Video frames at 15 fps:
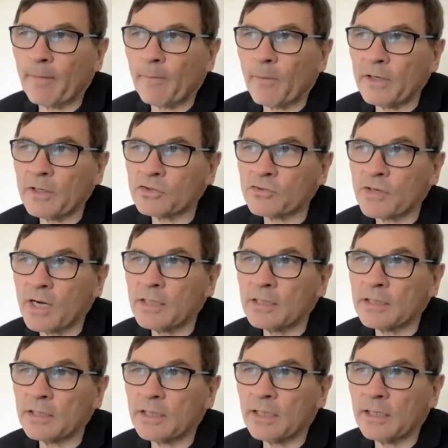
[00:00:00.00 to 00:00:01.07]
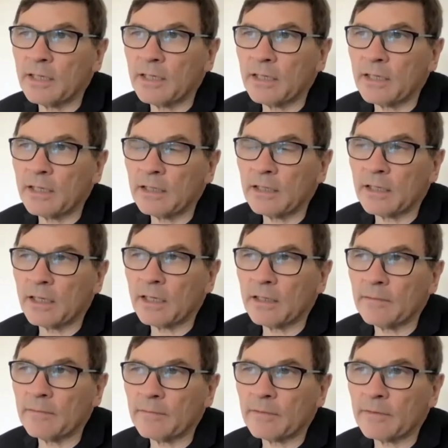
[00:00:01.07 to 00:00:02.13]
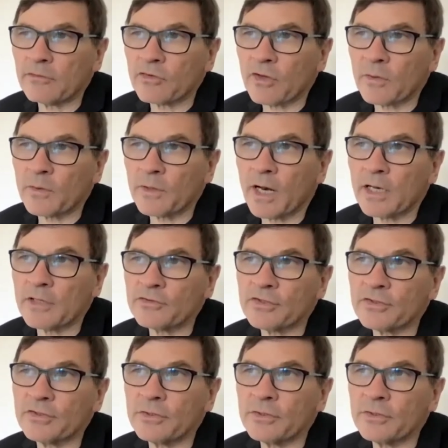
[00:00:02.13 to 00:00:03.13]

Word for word: when you're trained in in, in, in psychoanalysis,